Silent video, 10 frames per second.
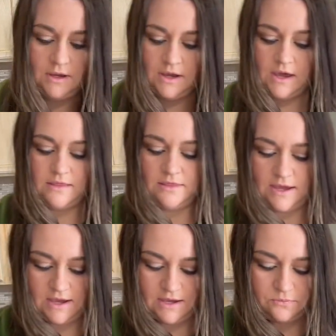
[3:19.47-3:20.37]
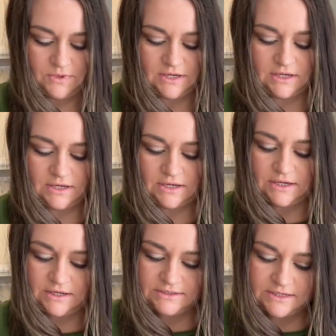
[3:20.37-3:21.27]
And then we
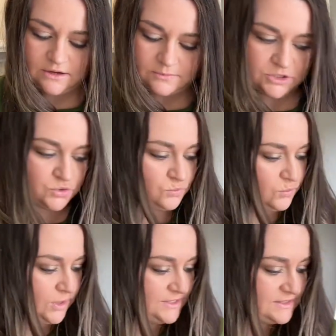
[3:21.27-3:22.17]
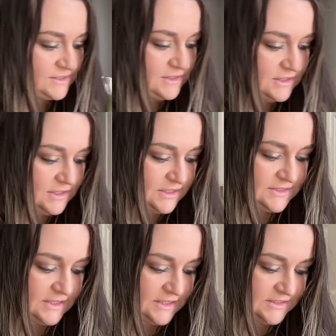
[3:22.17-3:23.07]
need, how much was this?
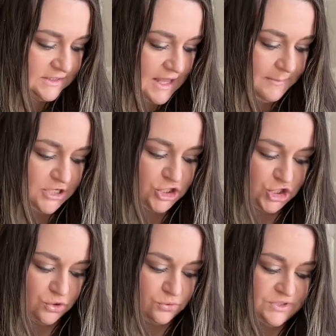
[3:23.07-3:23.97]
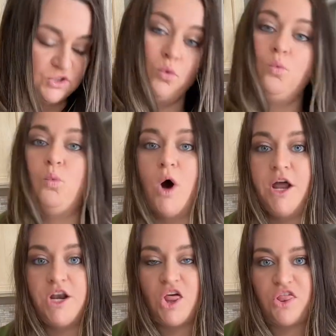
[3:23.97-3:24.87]
Is lemon juice. So
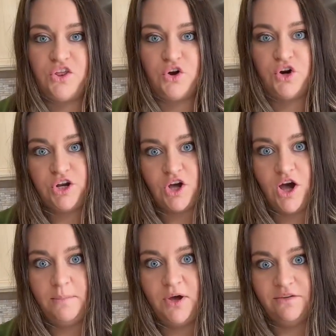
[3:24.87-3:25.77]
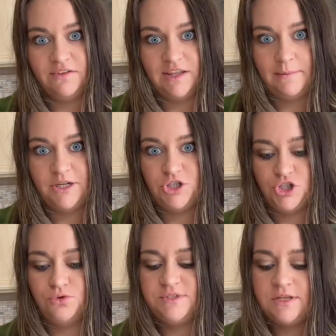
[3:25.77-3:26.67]
1/3 cup of lemon
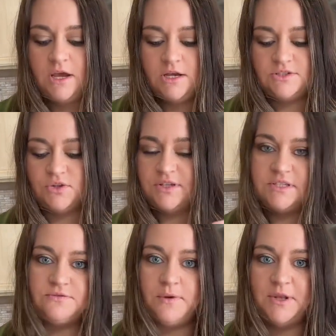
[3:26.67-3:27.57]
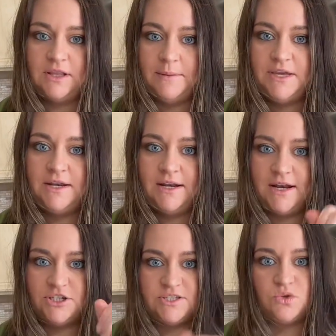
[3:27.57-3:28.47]
juice. So this is from a lemon and I
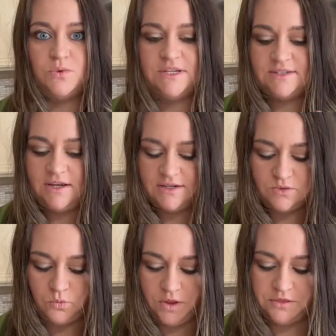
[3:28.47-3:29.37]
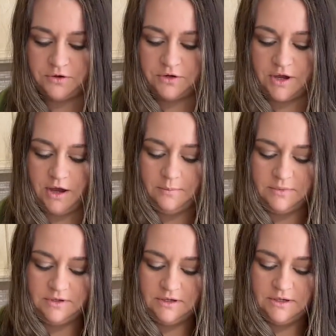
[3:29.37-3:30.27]
just squeezed it. It's 1/3 cup
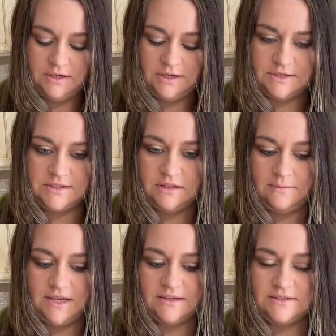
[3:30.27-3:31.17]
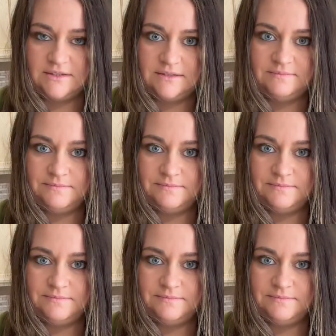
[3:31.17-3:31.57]
into the mix.